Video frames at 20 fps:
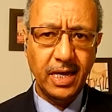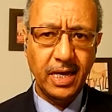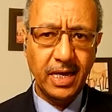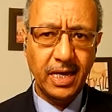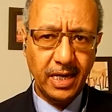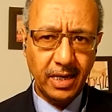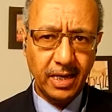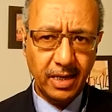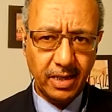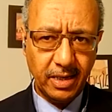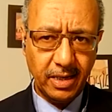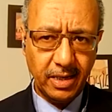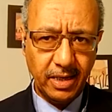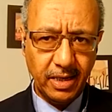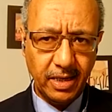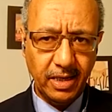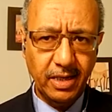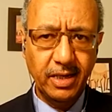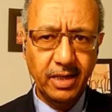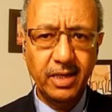
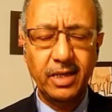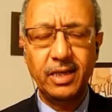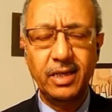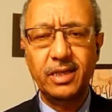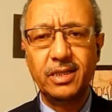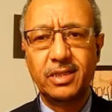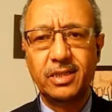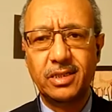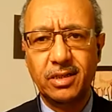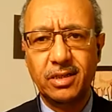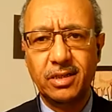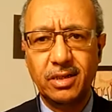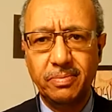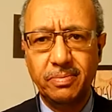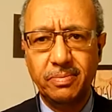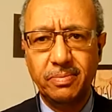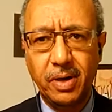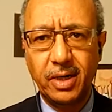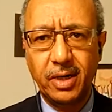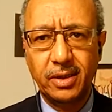In the eastern
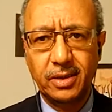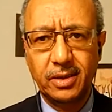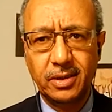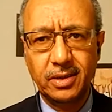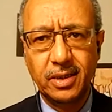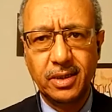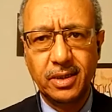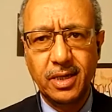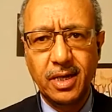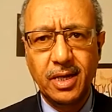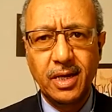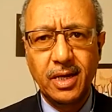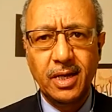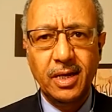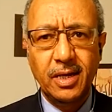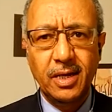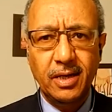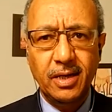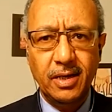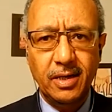part.
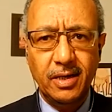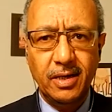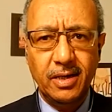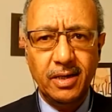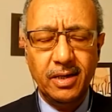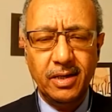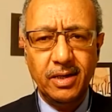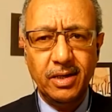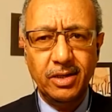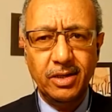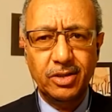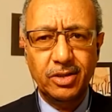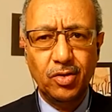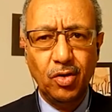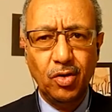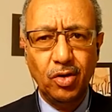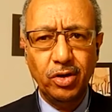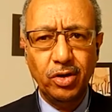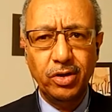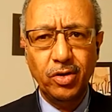It's
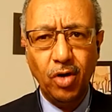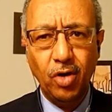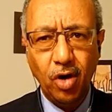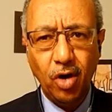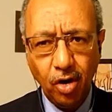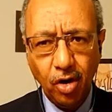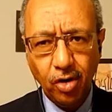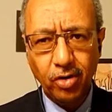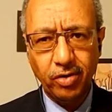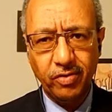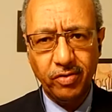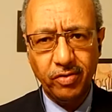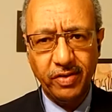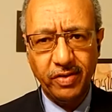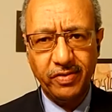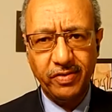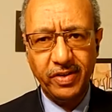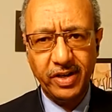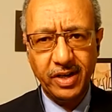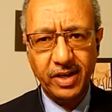called the Horn of
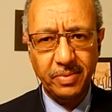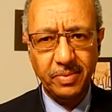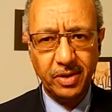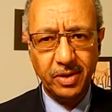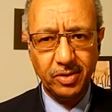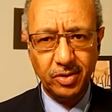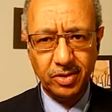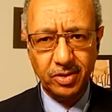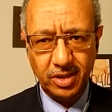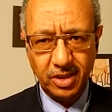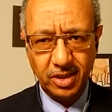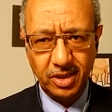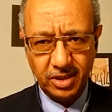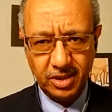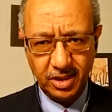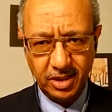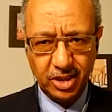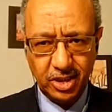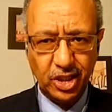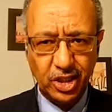Africa because it
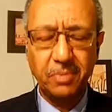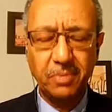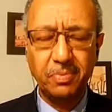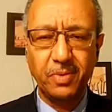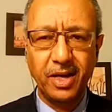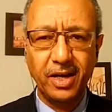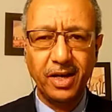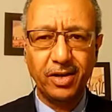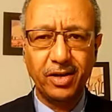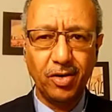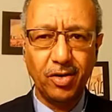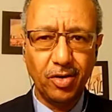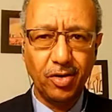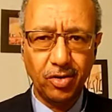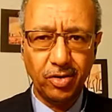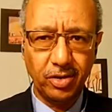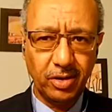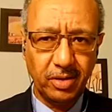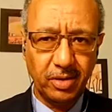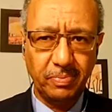is shaped like a
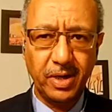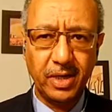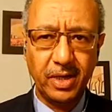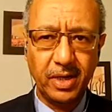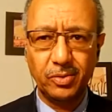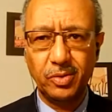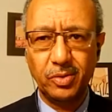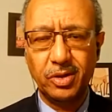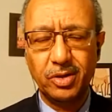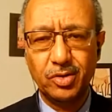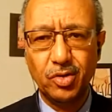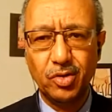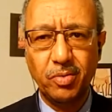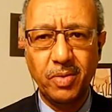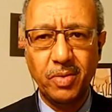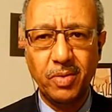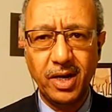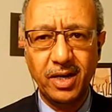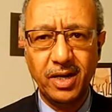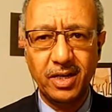horn. The part where
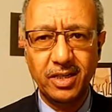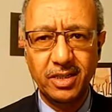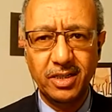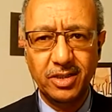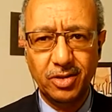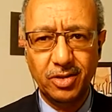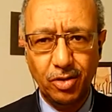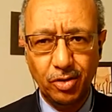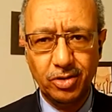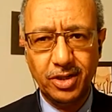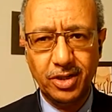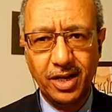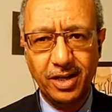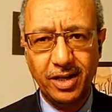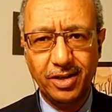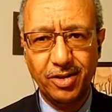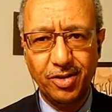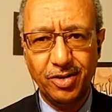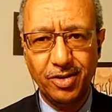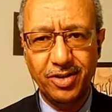Somalia is looks
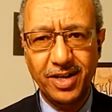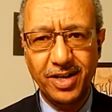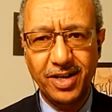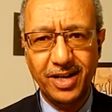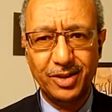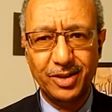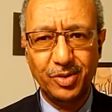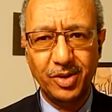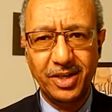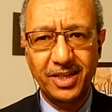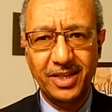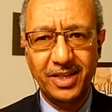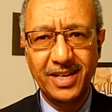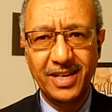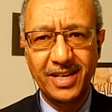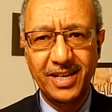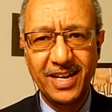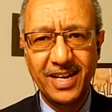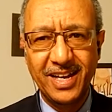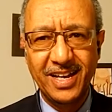like a horn, actually,
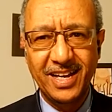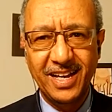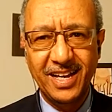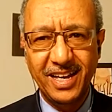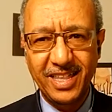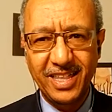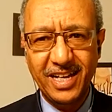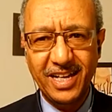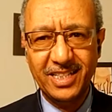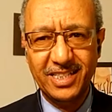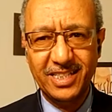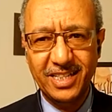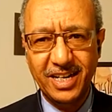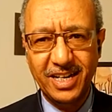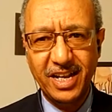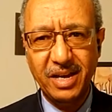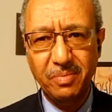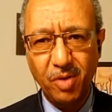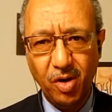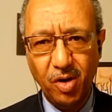and that's the
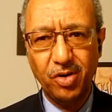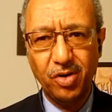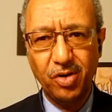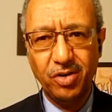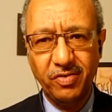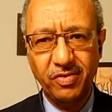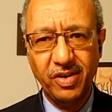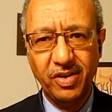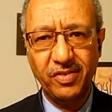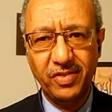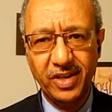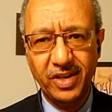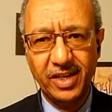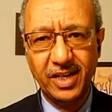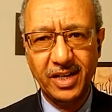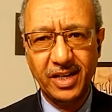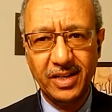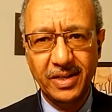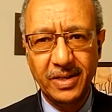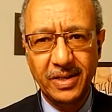name, Horn of
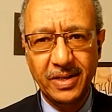Africa.